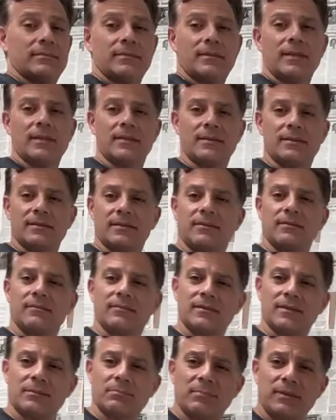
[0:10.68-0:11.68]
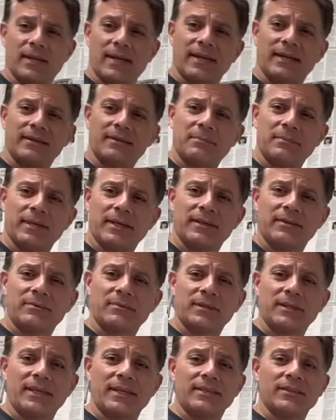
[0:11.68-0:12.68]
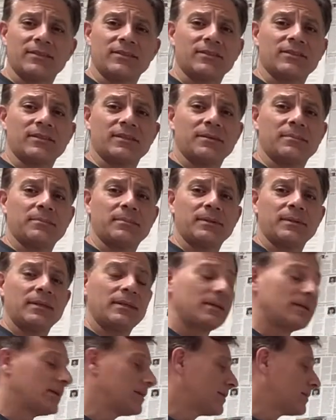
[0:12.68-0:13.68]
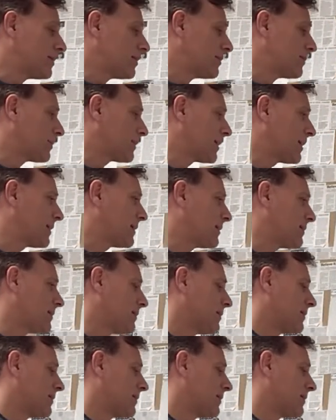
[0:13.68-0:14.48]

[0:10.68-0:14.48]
this supply and demand relationship, okay?